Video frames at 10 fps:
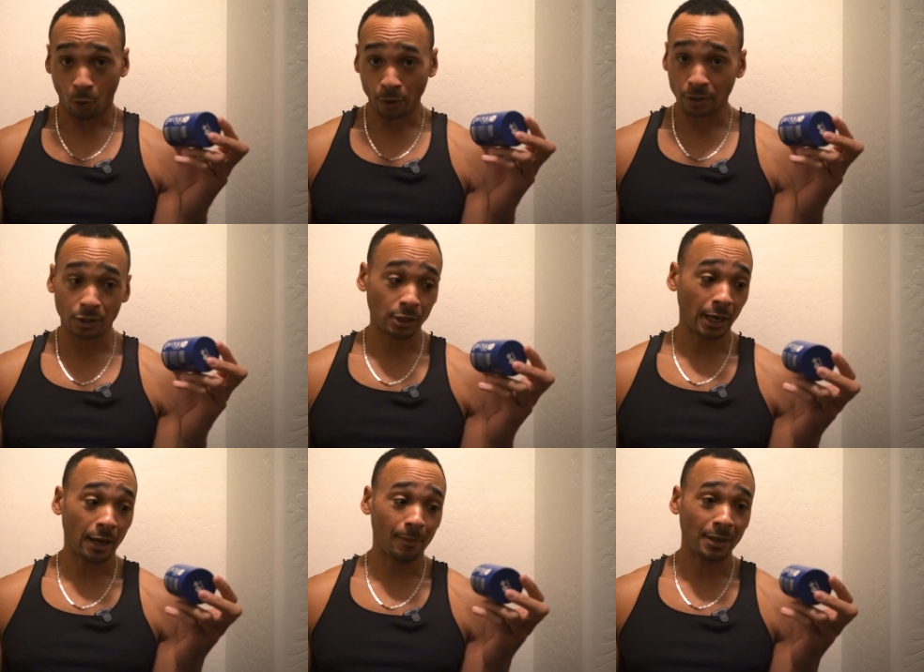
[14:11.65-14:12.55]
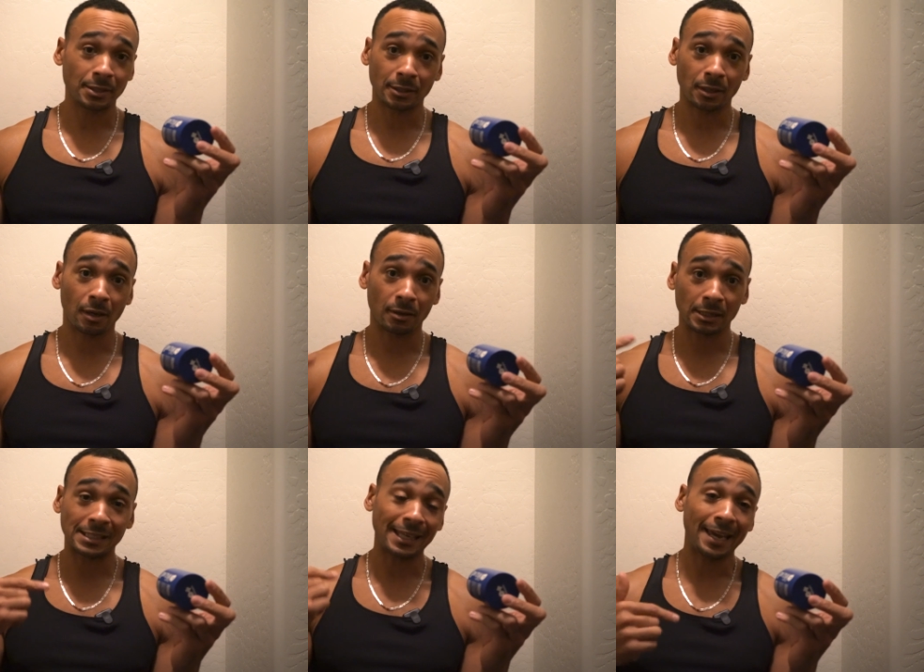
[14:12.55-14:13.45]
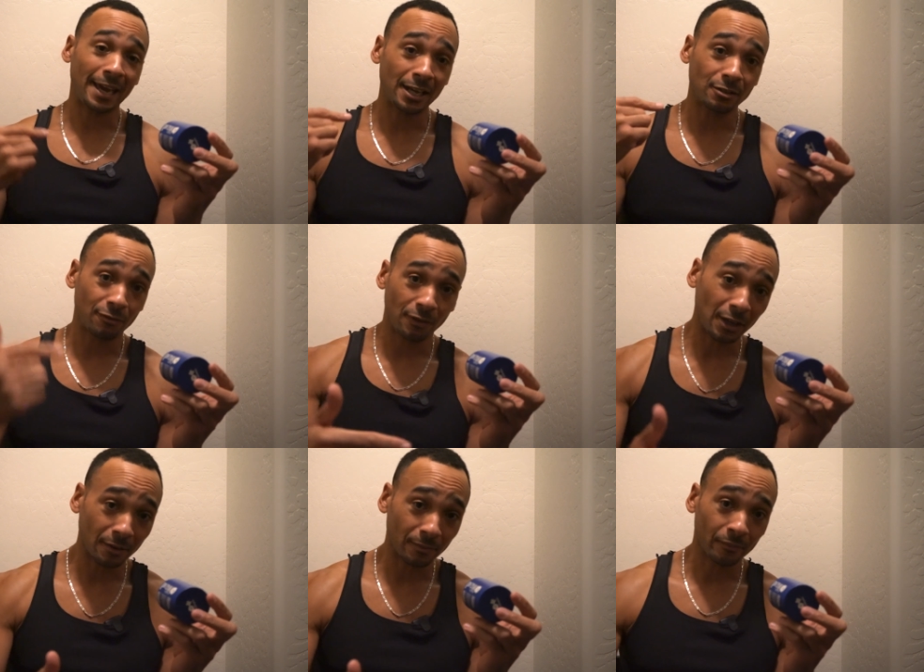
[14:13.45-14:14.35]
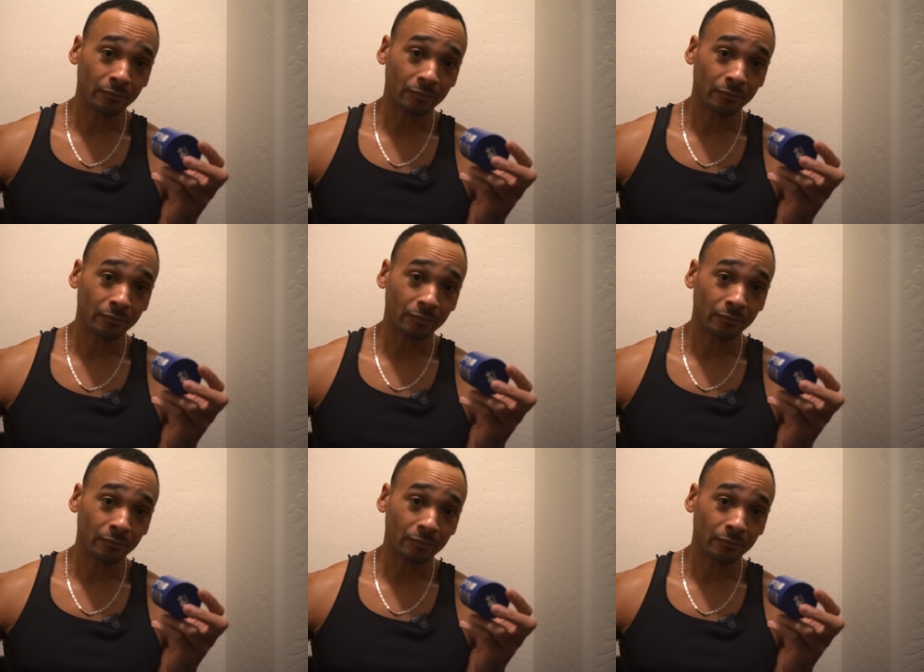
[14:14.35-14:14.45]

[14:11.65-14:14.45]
Or you can just check out my TikTok, Slay Edge Fit.